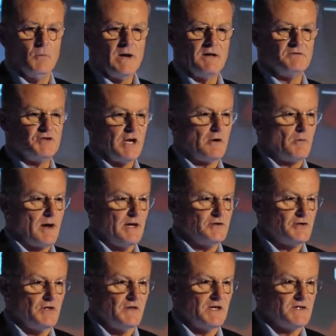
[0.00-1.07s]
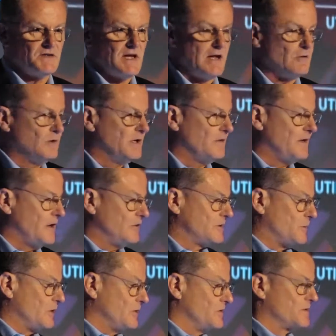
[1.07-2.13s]
We have generation that is not only there
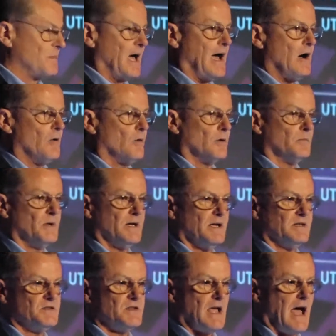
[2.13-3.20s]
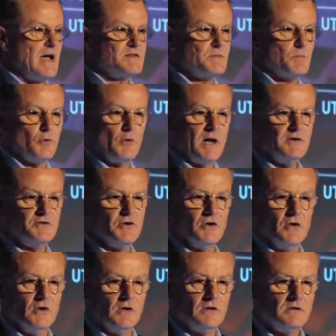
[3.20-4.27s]
to produce power, but it's
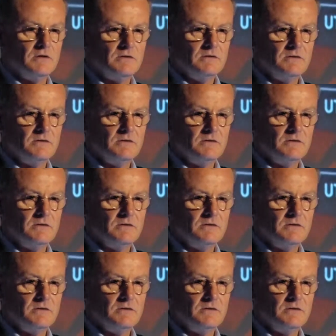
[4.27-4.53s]
aspirational.